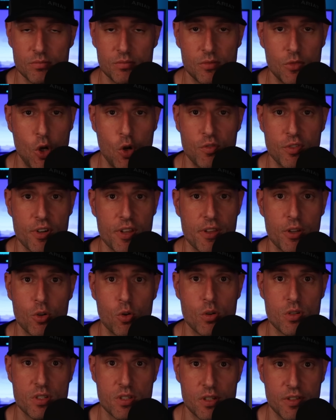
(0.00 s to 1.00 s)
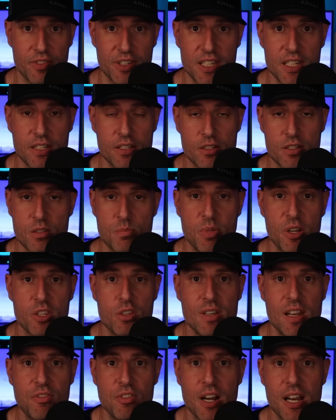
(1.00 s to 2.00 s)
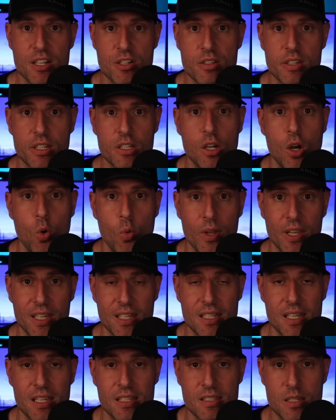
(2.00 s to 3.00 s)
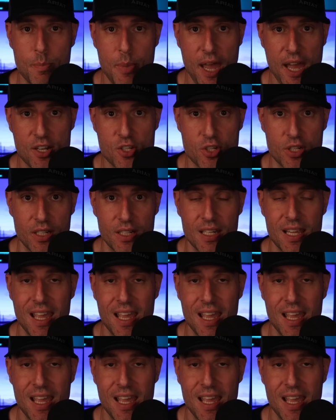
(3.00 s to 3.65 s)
over the course of years, but you never actually go in to patch it.